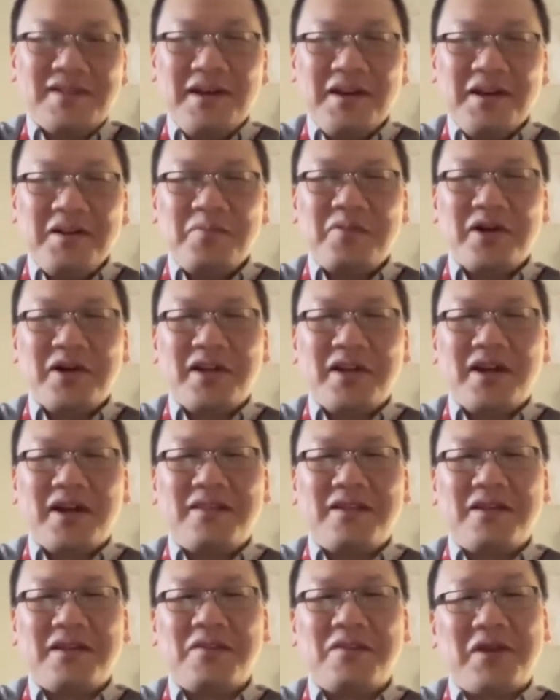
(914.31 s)
But I
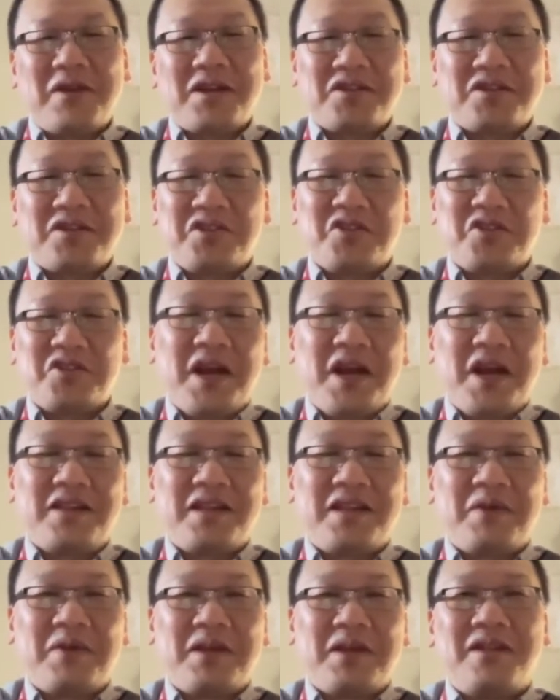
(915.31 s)
think if they actually tried it,
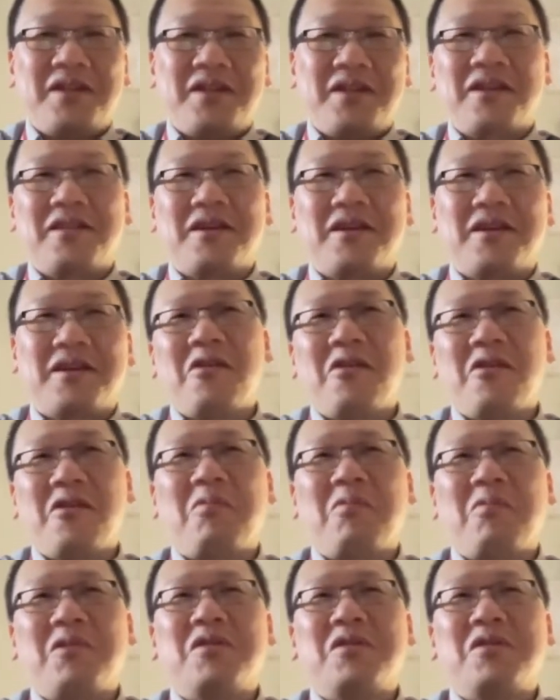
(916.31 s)
they might think like, oh,
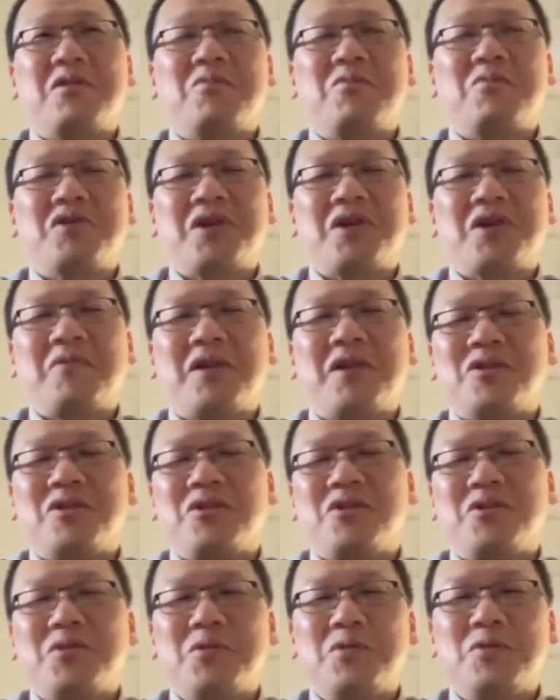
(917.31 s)
there was something
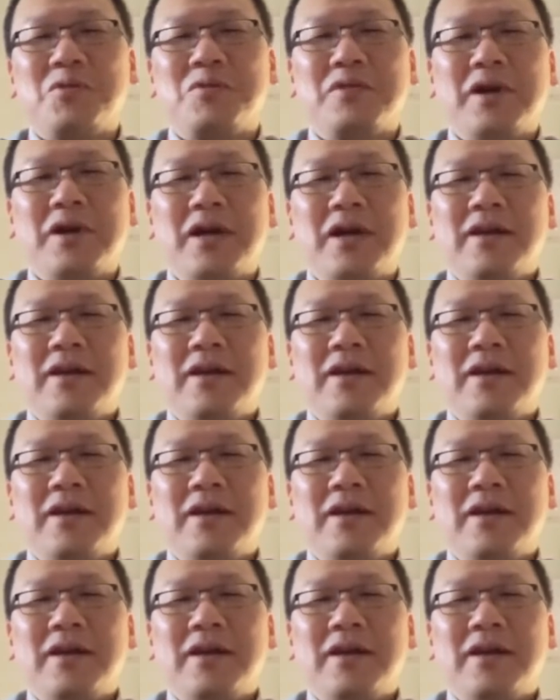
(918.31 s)
to